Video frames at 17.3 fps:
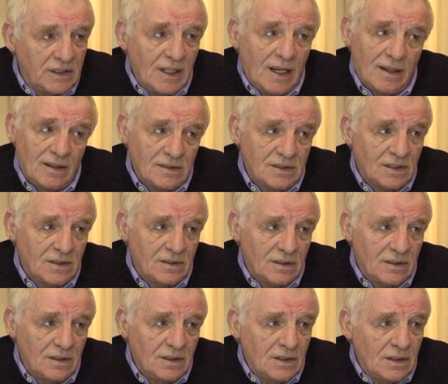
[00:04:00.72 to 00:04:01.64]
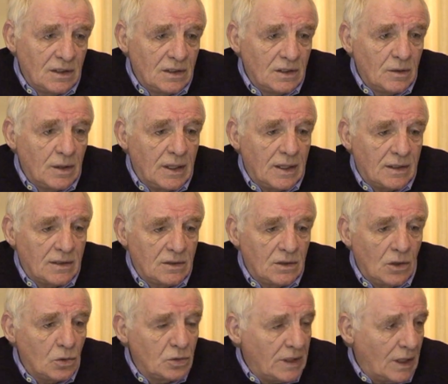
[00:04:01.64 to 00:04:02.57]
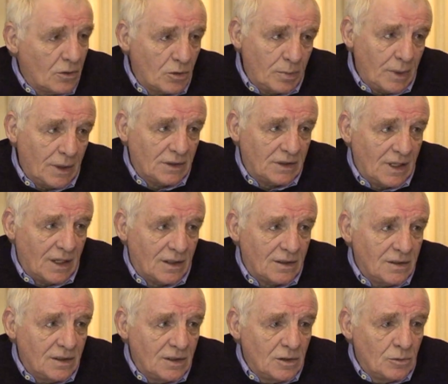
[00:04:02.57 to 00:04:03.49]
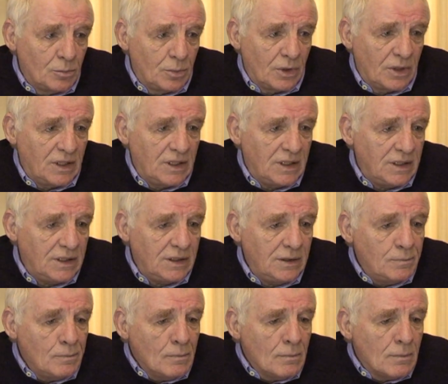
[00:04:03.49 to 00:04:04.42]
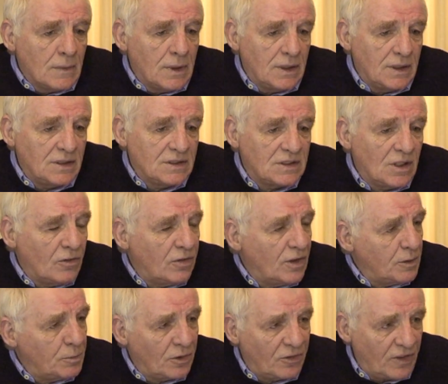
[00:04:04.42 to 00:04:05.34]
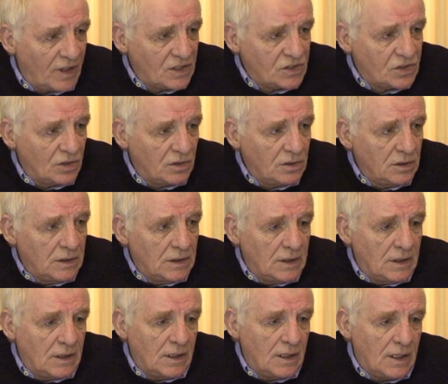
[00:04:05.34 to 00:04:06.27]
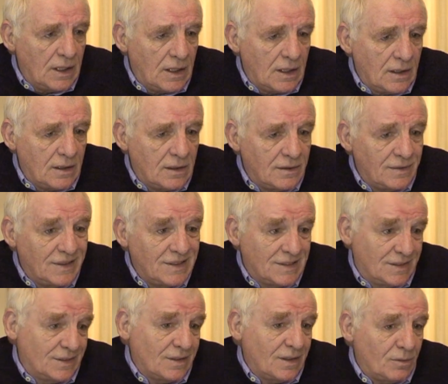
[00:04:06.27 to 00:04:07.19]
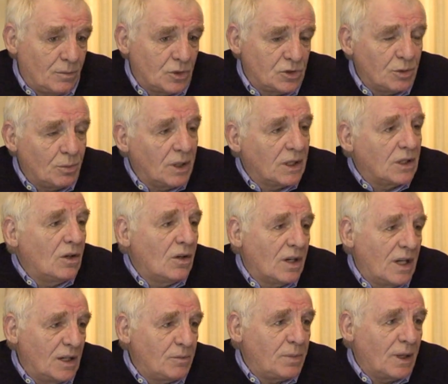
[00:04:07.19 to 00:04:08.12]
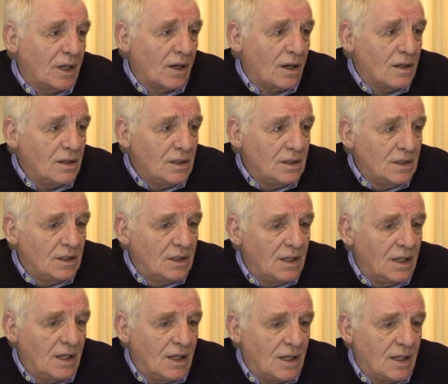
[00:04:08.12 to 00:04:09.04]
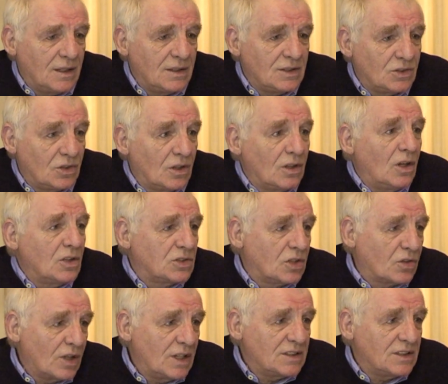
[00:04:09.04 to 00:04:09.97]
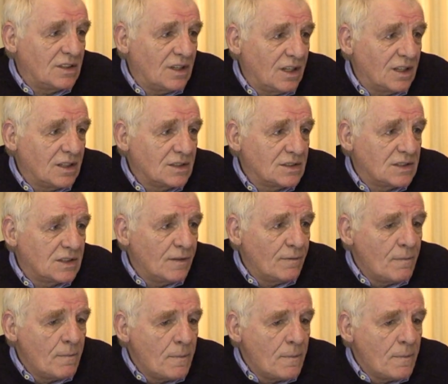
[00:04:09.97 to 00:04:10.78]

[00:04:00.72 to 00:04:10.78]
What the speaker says: talented, no doubt about that. But he's not very professional. He's what you might call a headbanger. He's done lots of crazy things,